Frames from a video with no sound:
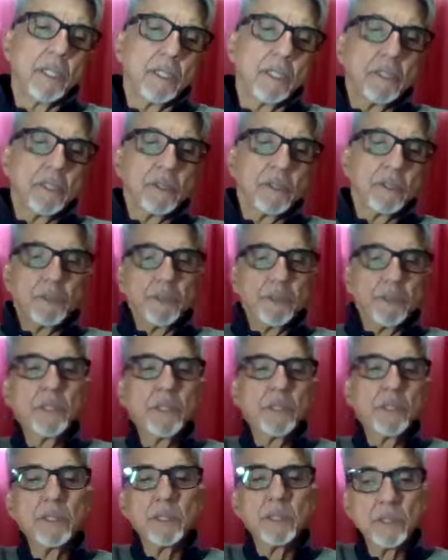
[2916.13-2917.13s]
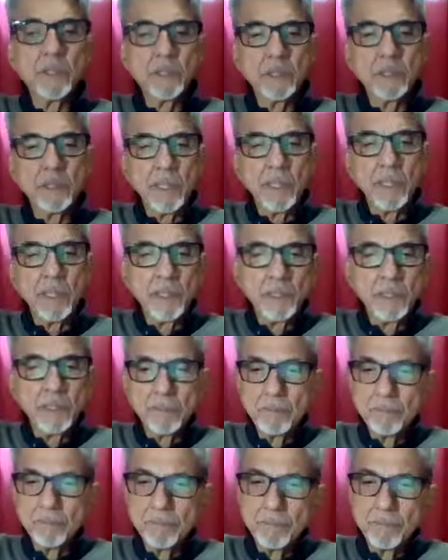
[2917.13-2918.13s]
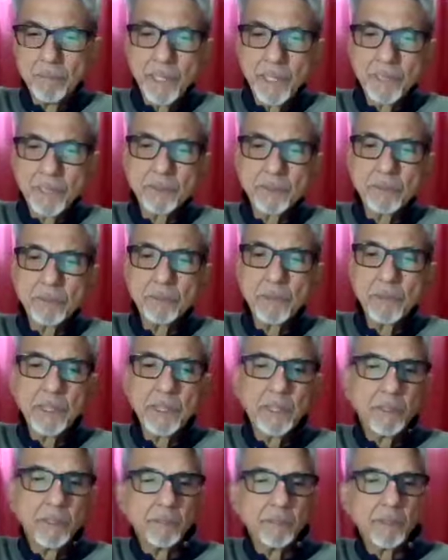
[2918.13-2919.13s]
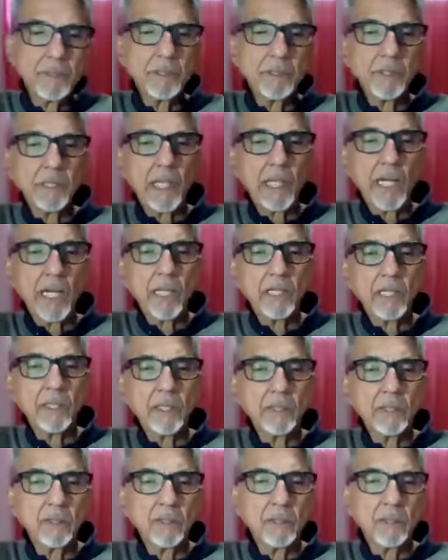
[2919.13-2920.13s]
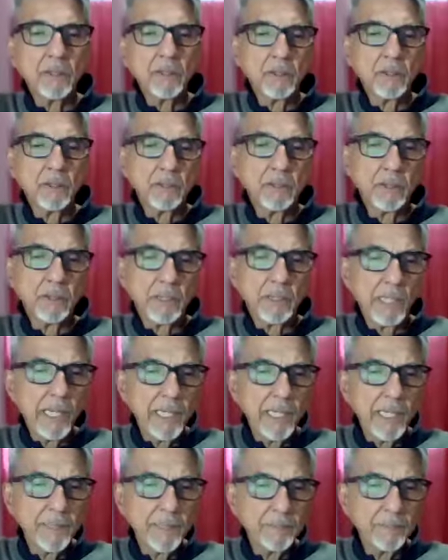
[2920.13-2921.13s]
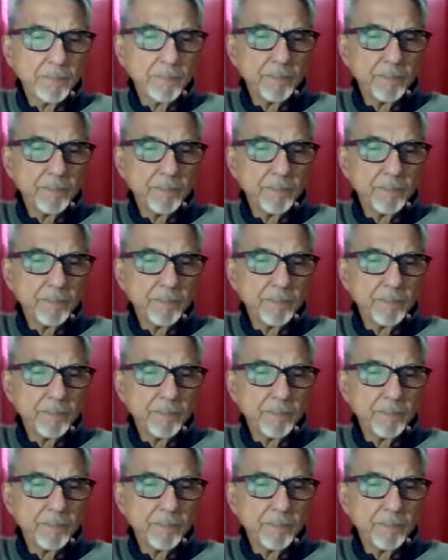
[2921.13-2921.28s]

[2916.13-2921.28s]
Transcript: dispositions that makes me stuck or decline.